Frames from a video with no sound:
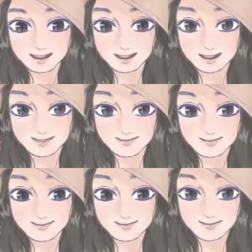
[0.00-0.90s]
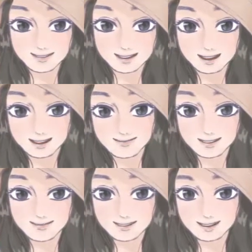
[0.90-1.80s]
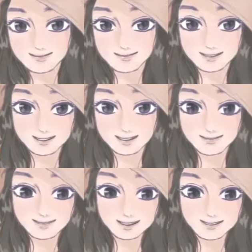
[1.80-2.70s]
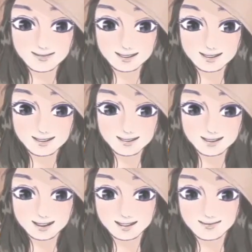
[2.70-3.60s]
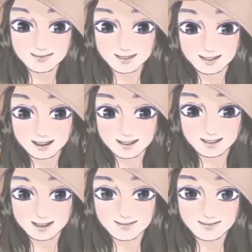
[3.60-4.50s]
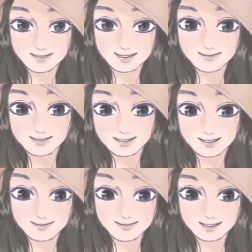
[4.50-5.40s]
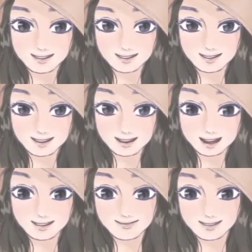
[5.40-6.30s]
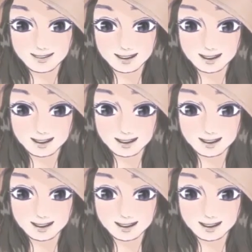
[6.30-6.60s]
how I feel with Harvest Moon is also the same with this one. Kind of feel like I, ah, I will be so addicted with this, with this